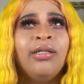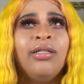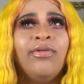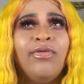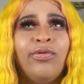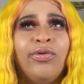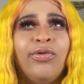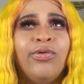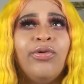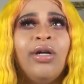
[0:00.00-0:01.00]
to
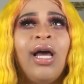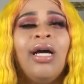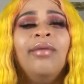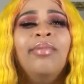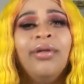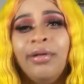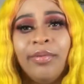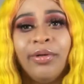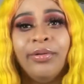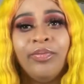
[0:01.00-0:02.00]
full, or like a
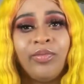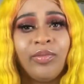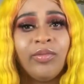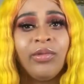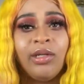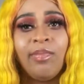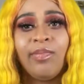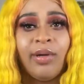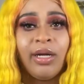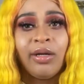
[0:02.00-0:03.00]
buildable,
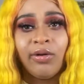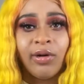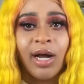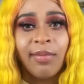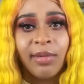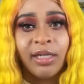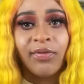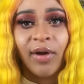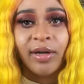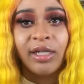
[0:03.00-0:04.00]
depending on how much
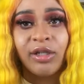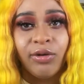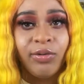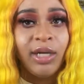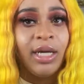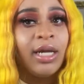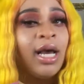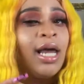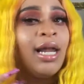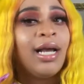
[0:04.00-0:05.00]
foundation you need.
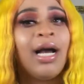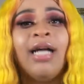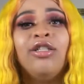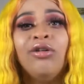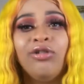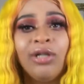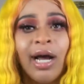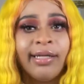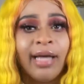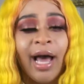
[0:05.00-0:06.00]
Like I told you
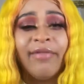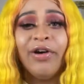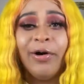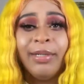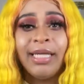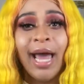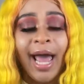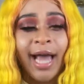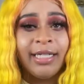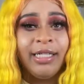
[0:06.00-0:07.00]
guys, I've always had
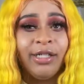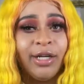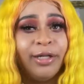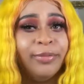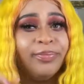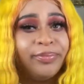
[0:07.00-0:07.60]
acne, so